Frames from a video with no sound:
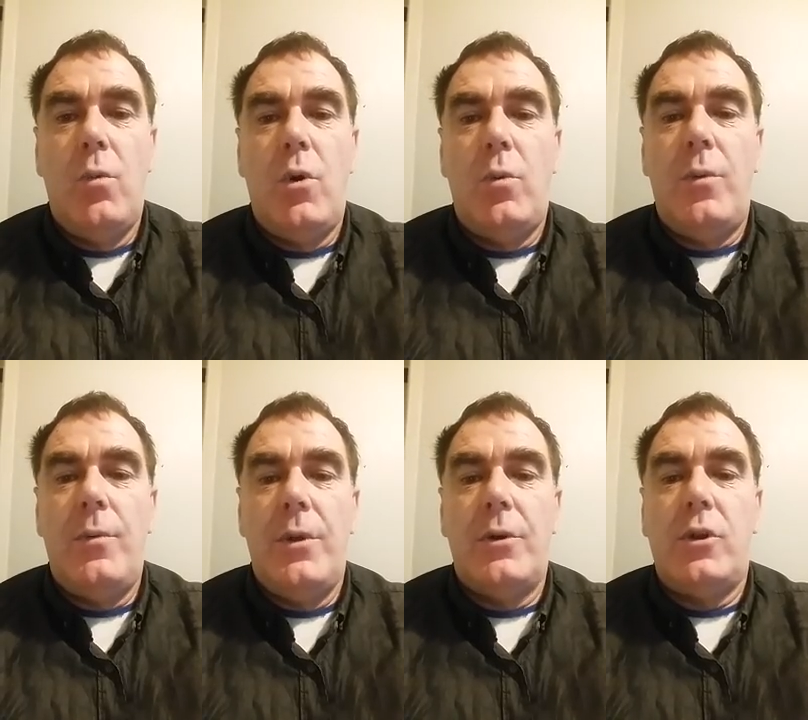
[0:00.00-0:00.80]
Well,
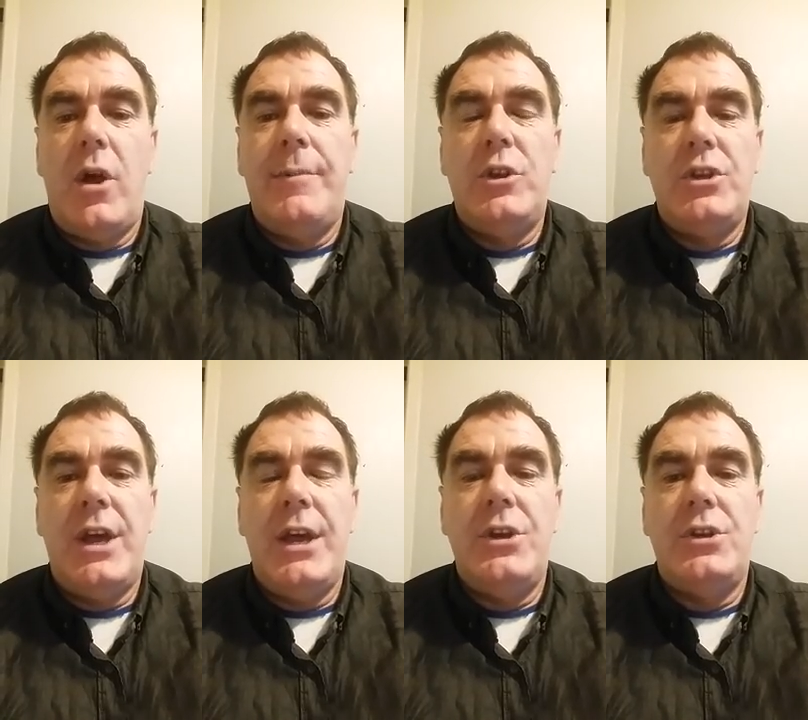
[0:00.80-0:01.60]
climate
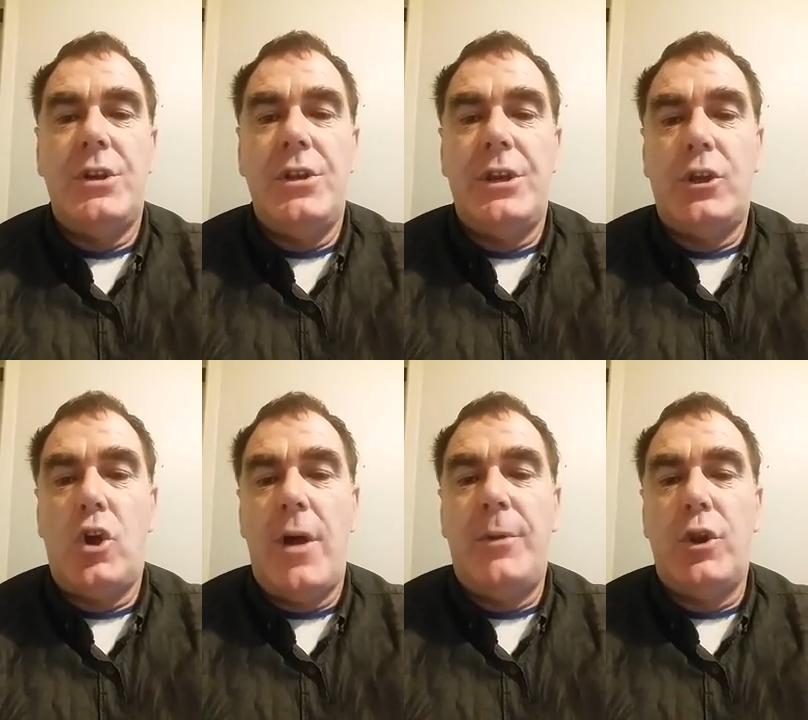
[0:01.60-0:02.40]
change in the
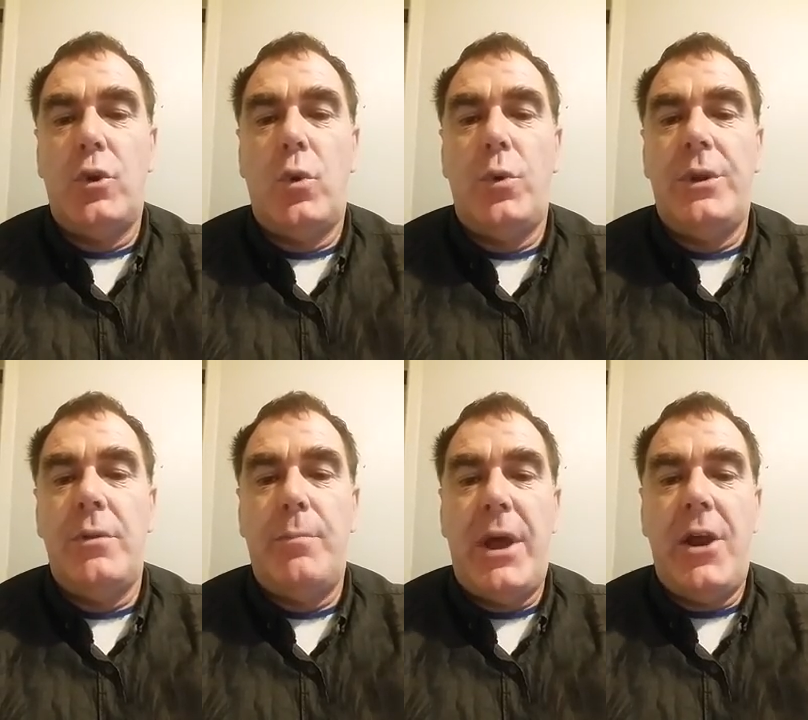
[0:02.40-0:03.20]
Climate Accord
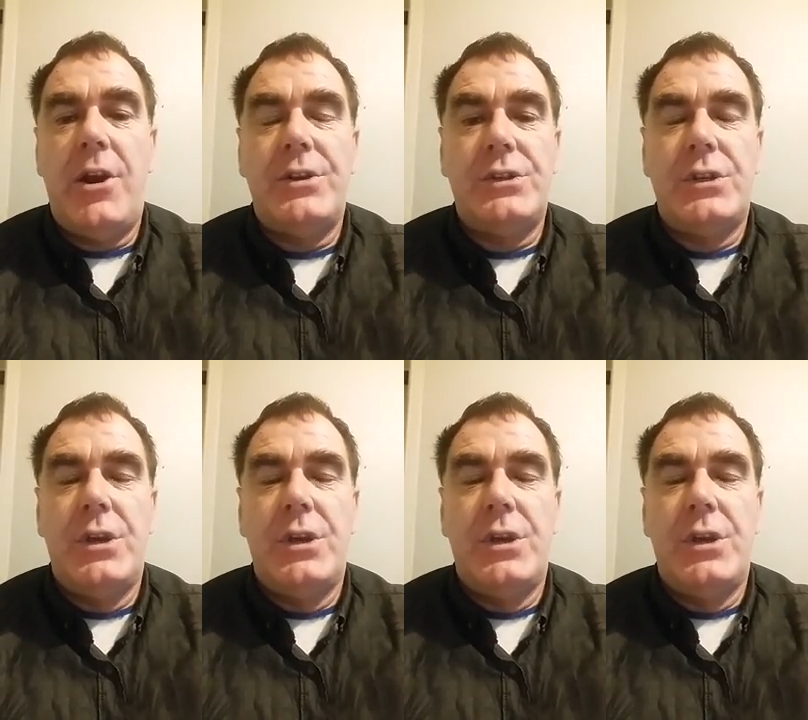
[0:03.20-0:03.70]
in Paris